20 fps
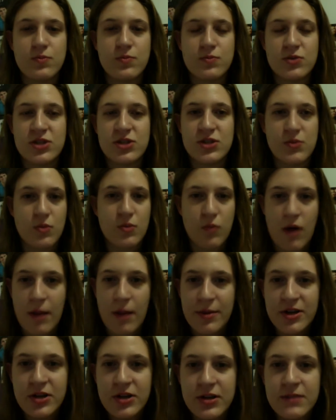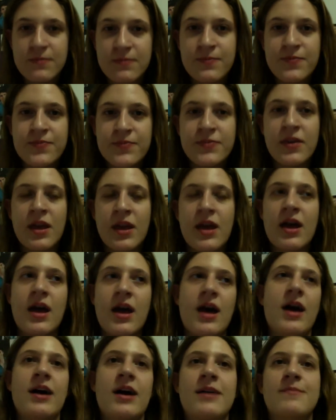she's with Robin Hood.
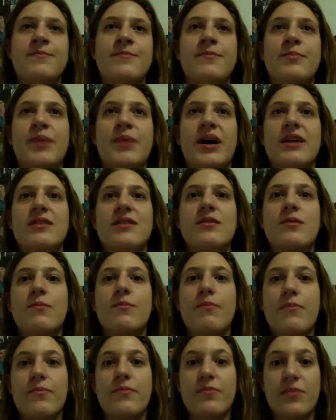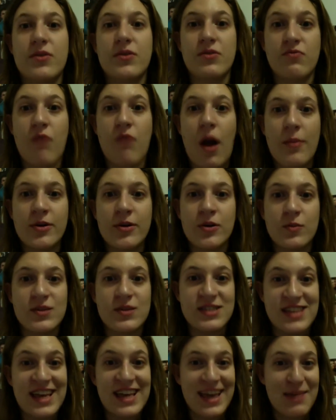But Robin Hood
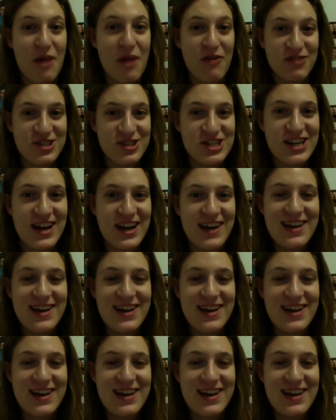was thinking about Regina